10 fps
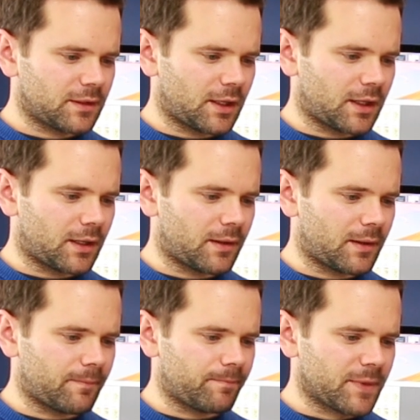
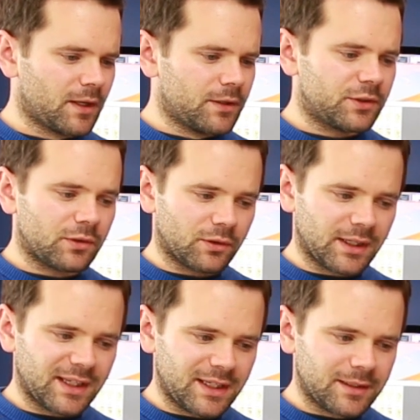Um, Donna
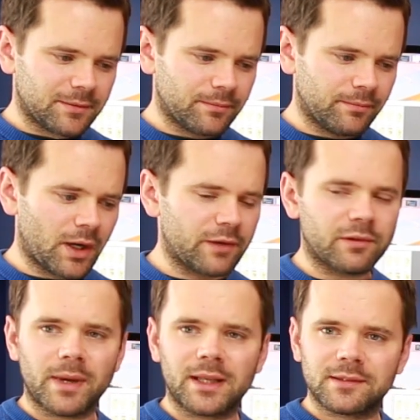Lee, My
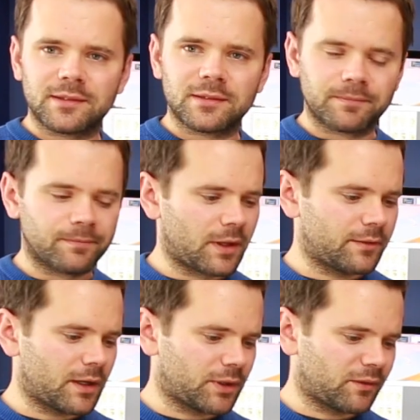Romance,
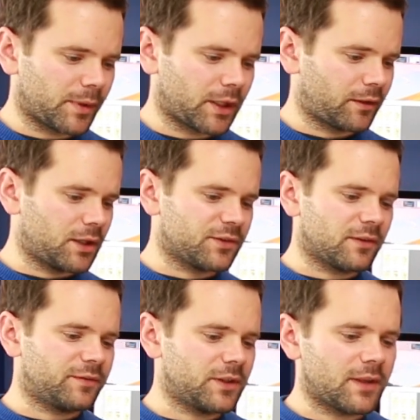There Will Never Be Another You.
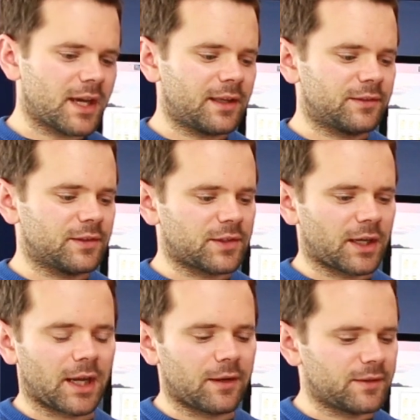So a few there to
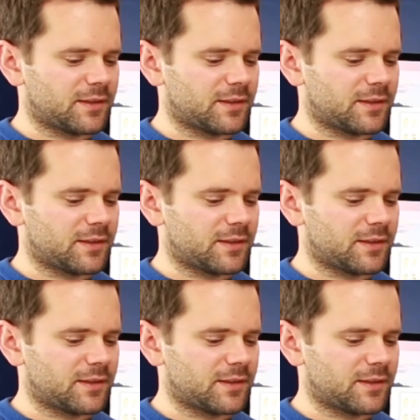check out.